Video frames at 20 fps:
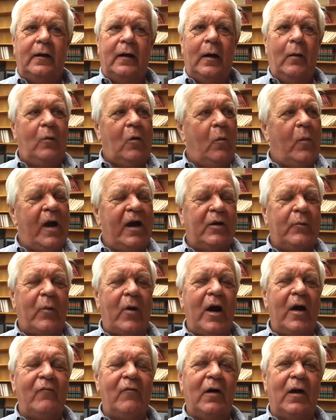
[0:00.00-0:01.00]
I'll go back to
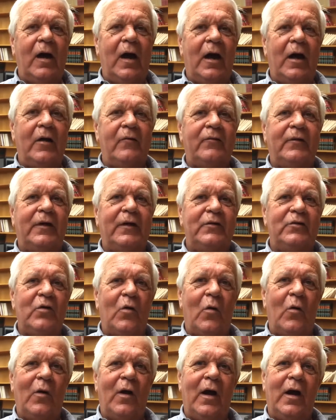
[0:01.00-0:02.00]
private life and
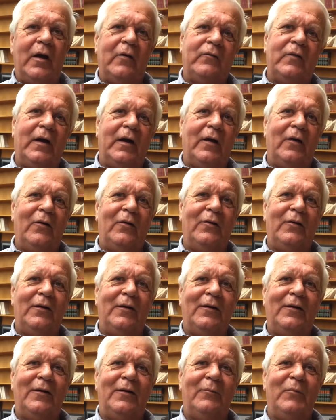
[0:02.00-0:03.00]
enjoy life now.
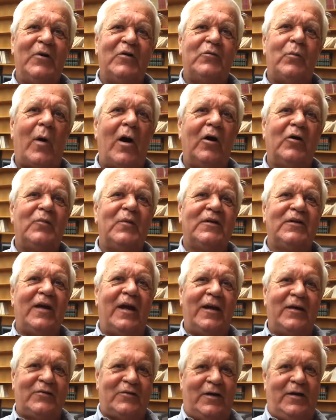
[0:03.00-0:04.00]
Mr. Marchman
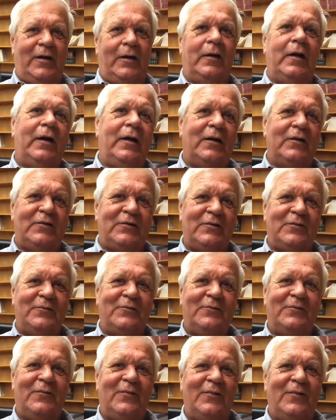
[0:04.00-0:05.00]
has the headaches,
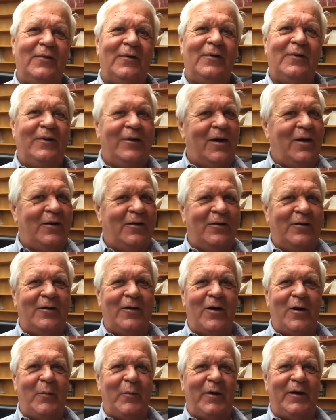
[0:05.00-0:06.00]

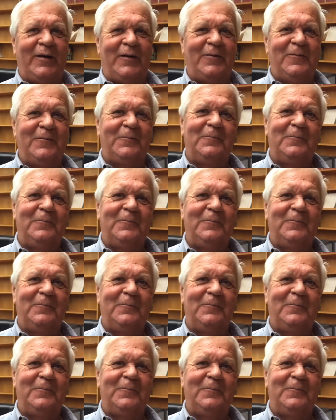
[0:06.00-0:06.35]
not me.